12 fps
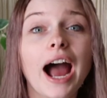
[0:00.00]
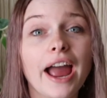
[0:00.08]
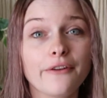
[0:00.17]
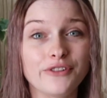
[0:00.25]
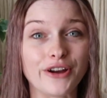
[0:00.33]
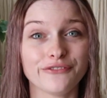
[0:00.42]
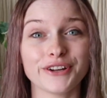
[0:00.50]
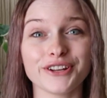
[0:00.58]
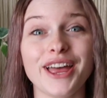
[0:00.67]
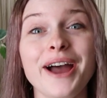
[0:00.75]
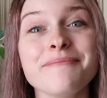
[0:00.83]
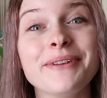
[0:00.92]
I have not
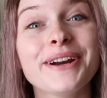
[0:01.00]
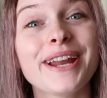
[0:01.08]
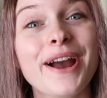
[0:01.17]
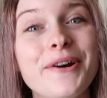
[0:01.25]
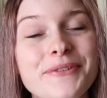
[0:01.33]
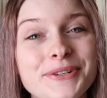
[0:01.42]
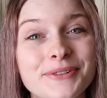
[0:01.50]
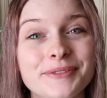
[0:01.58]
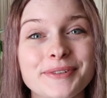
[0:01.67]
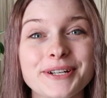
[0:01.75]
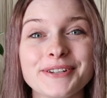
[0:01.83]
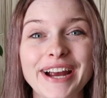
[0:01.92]
figured that part out, which
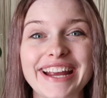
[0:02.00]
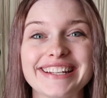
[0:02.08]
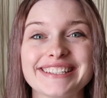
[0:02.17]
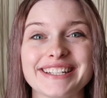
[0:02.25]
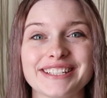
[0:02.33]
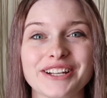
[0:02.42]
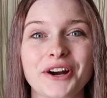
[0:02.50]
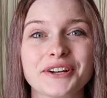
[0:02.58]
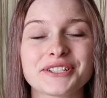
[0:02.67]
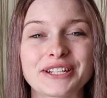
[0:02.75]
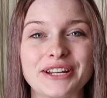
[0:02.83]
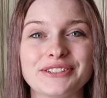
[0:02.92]
would be great since
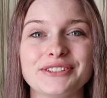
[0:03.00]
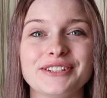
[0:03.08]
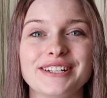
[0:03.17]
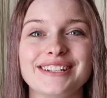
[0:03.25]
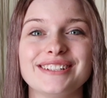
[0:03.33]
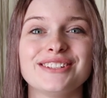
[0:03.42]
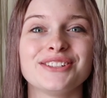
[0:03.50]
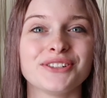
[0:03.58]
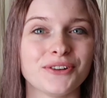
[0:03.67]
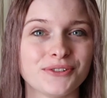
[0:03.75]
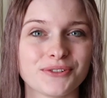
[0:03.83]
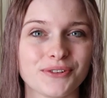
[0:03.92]
our schedule is
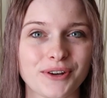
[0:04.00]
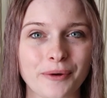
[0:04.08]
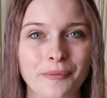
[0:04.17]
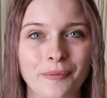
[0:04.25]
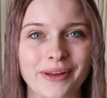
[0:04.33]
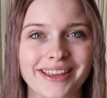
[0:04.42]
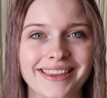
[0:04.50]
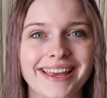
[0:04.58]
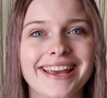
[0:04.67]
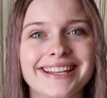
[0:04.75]
so screwed up with